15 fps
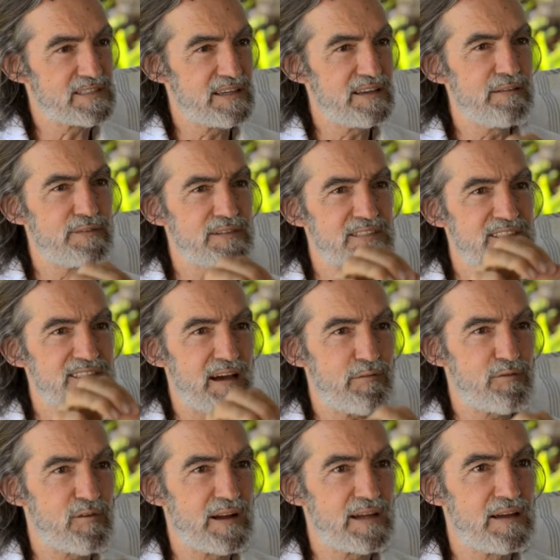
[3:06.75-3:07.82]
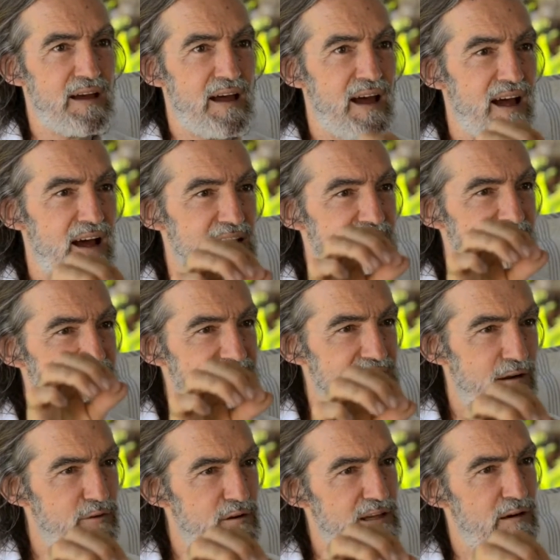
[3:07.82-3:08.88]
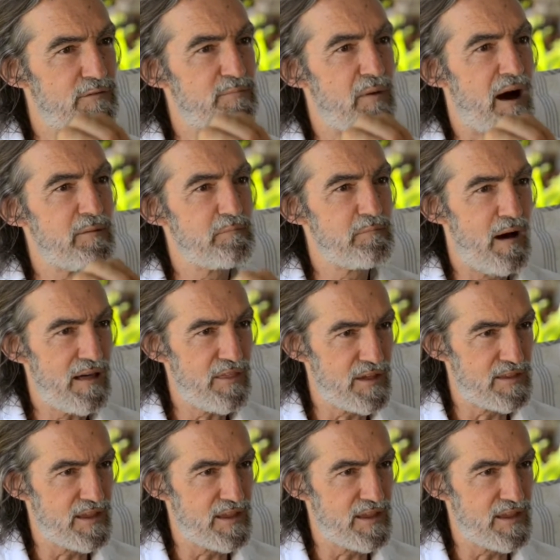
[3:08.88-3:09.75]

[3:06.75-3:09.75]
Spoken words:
and even the suffering of my mother,